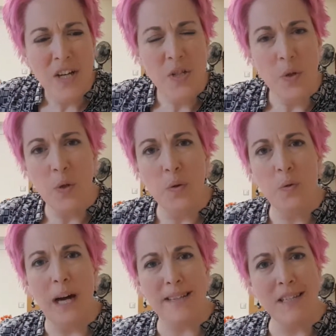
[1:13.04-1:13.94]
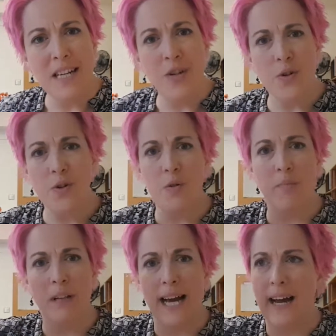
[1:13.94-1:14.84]
So you, as a teacher, you
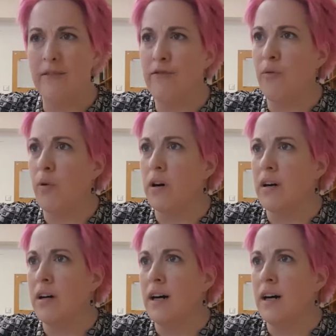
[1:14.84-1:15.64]
plan for